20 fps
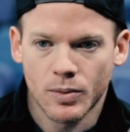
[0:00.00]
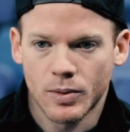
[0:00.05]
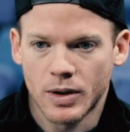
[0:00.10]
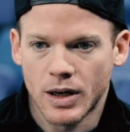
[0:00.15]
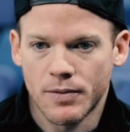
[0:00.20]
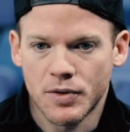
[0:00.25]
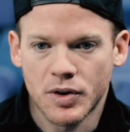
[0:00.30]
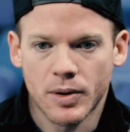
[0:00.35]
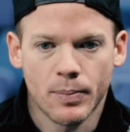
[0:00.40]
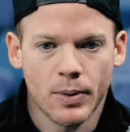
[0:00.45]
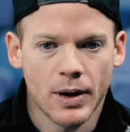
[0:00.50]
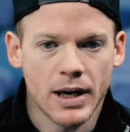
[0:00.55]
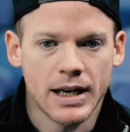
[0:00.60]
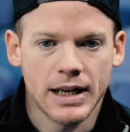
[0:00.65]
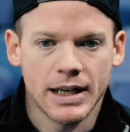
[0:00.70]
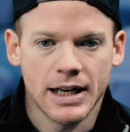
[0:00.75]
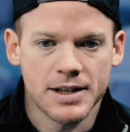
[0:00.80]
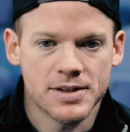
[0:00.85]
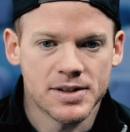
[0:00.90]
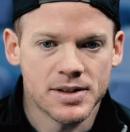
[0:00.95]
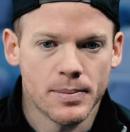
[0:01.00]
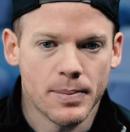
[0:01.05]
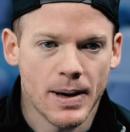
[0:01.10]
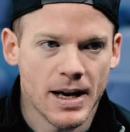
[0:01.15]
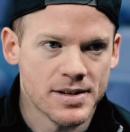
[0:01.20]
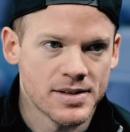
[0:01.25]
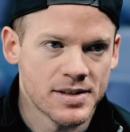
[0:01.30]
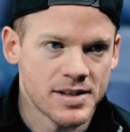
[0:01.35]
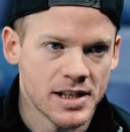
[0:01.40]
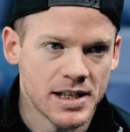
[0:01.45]
Whenever you're playing against the
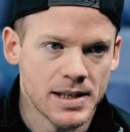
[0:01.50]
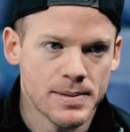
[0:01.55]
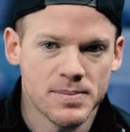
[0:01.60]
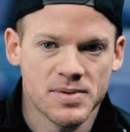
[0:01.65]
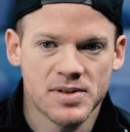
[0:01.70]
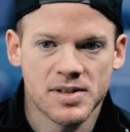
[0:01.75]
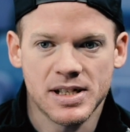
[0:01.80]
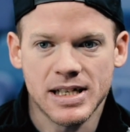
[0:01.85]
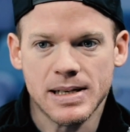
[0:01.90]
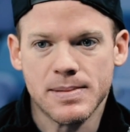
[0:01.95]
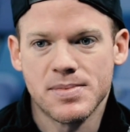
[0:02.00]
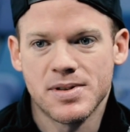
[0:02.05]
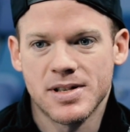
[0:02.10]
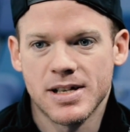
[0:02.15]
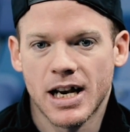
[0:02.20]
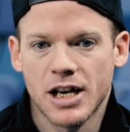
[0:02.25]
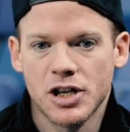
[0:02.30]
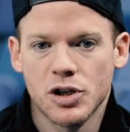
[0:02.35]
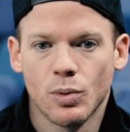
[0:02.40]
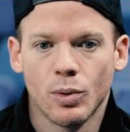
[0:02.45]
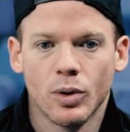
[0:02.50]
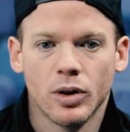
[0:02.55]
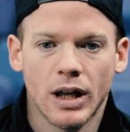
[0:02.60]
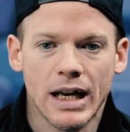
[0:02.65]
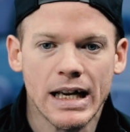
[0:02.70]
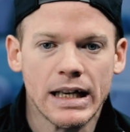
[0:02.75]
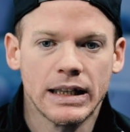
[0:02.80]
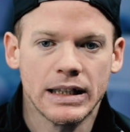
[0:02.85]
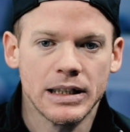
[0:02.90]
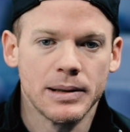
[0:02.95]
best teams that you will
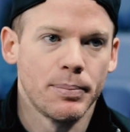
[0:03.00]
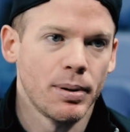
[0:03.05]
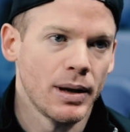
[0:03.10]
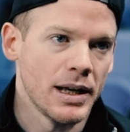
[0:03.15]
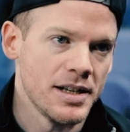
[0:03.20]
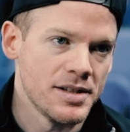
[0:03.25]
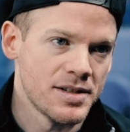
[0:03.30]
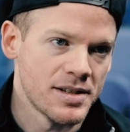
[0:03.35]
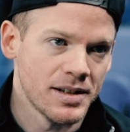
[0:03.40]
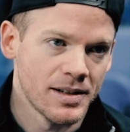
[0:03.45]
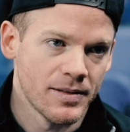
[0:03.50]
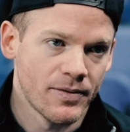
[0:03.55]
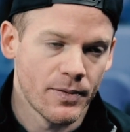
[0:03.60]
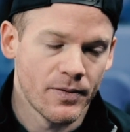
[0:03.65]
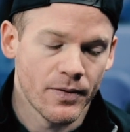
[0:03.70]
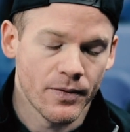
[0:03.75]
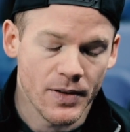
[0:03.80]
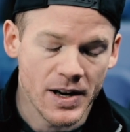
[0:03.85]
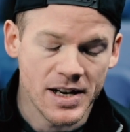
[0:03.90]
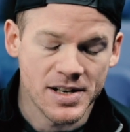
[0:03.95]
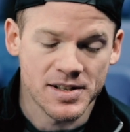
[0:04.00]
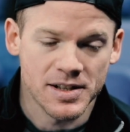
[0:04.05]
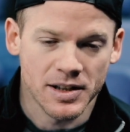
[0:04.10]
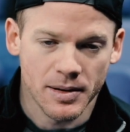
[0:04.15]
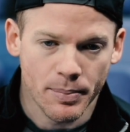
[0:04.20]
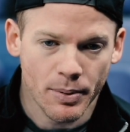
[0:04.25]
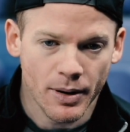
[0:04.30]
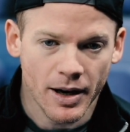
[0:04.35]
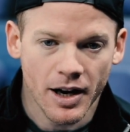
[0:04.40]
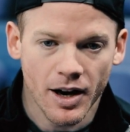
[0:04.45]
likely face in
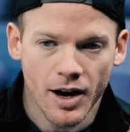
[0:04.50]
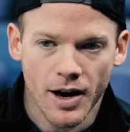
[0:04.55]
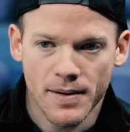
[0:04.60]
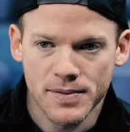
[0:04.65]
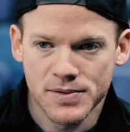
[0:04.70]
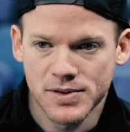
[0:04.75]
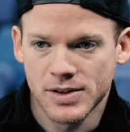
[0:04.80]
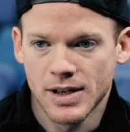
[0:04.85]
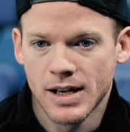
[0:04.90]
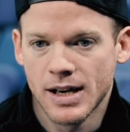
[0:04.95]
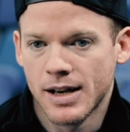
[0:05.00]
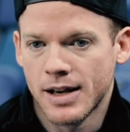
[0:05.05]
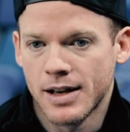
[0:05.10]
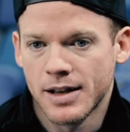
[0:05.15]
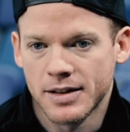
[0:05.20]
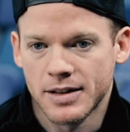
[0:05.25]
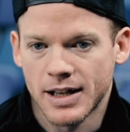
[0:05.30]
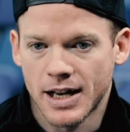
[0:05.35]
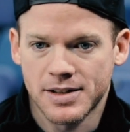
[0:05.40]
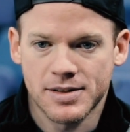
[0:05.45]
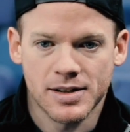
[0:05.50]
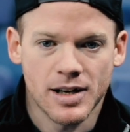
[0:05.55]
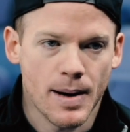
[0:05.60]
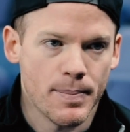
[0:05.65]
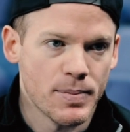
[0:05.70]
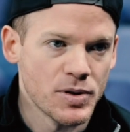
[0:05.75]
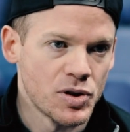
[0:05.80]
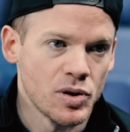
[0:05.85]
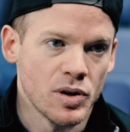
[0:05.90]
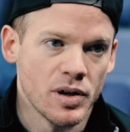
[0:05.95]
the playoffs, that's an
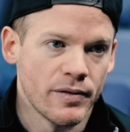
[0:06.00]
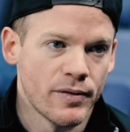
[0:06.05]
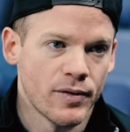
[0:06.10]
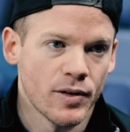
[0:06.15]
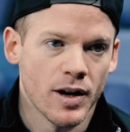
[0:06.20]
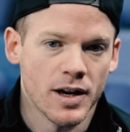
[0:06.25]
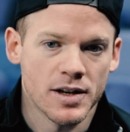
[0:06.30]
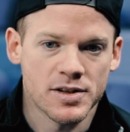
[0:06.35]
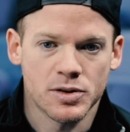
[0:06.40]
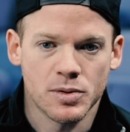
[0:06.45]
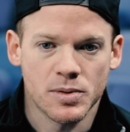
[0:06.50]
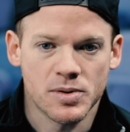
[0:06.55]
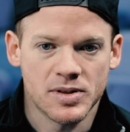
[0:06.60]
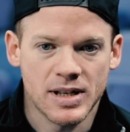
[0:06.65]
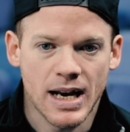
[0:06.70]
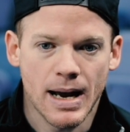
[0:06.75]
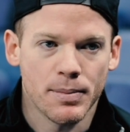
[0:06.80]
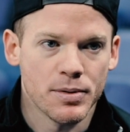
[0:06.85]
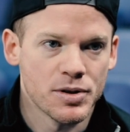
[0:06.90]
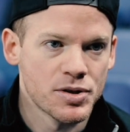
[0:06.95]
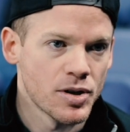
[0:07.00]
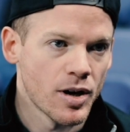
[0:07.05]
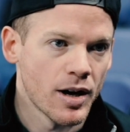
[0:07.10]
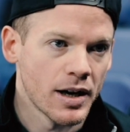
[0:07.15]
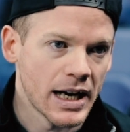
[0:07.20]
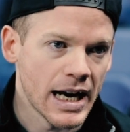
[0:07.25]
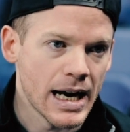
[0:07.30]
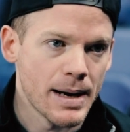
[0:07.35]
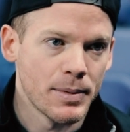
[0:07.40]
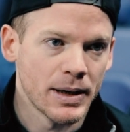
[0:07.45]
opportunity for us to establish our
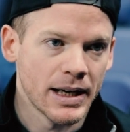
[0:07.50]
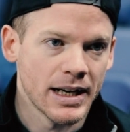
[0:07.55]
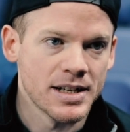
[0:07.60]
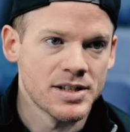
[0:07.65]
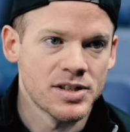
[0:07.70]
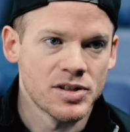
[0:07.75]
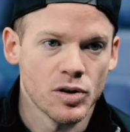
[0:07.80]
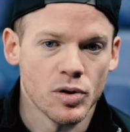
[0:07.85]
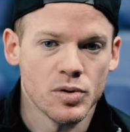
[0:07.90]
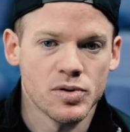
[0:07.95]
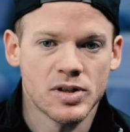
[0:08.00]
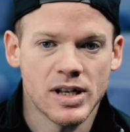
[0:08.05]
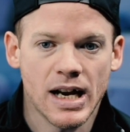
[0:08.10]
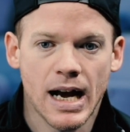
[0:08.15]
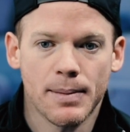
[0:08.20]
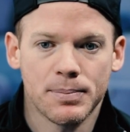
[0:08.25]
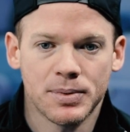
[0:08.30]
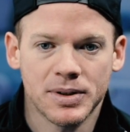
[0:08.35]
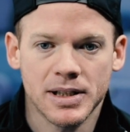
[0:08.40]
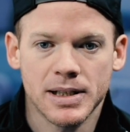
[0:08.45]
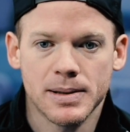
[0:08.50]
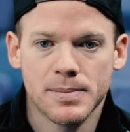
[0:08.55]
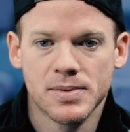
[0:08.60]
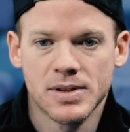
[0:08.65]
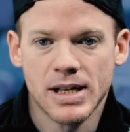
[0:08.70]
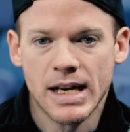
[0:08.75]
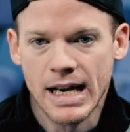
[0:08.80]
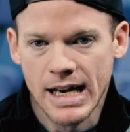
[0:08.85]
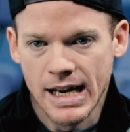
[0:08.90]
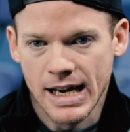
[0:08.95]
game against those top
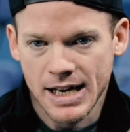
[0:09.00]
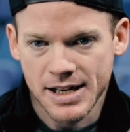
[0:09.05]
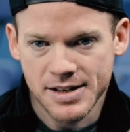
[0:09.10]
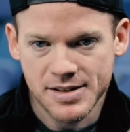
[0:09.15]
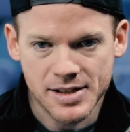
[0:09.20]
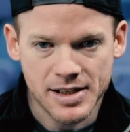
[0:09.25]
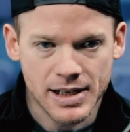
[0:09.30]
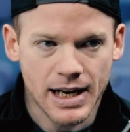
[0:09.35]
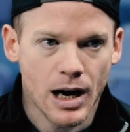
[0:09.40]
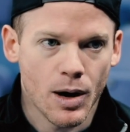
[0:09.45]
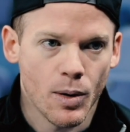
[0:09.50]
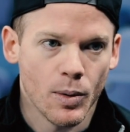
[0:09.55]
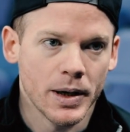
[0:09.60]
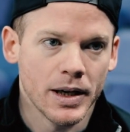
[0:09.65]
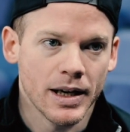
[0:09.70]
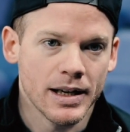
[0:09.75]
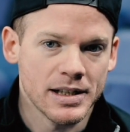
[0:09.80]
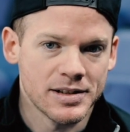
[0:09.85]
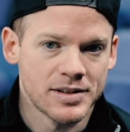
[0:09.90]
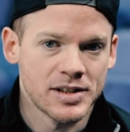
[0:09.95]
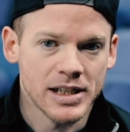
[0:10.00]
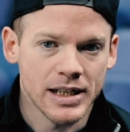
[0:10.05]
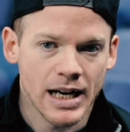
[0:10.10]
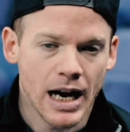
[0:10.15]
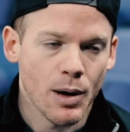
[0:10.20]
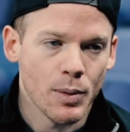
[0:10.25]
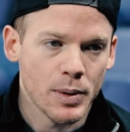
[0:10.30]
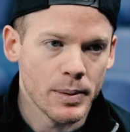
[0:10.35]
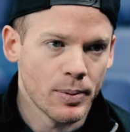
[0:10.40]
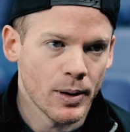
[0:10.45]
teams and see how
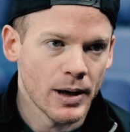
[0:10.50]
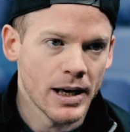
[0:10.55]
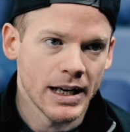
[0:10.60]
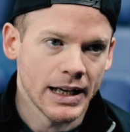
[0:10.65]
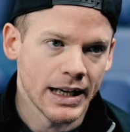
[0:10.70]
we play